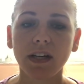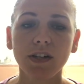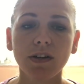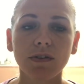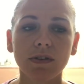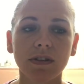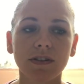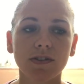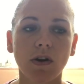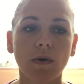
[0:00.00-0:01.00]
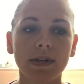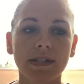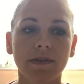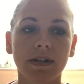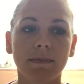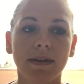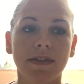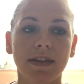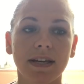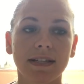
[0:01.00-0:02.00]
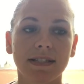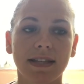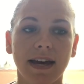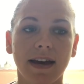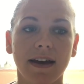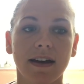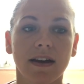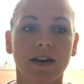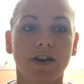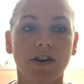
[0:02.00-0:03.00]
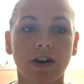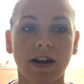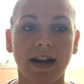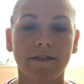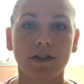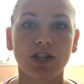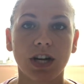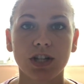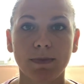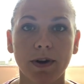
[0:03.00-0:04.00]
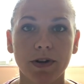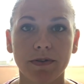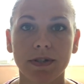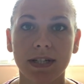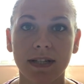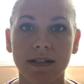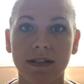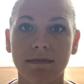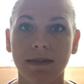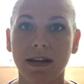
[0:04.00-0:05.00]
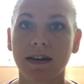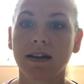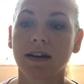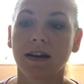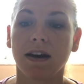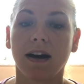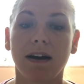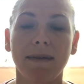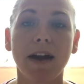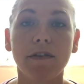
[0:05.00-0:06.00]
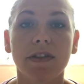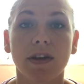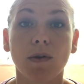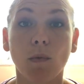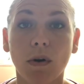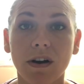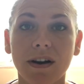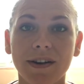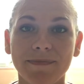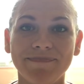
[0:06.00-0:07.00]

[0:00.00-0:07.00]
You know, there's always going to be things that you're gonna have to change about your routine to make um, everything work.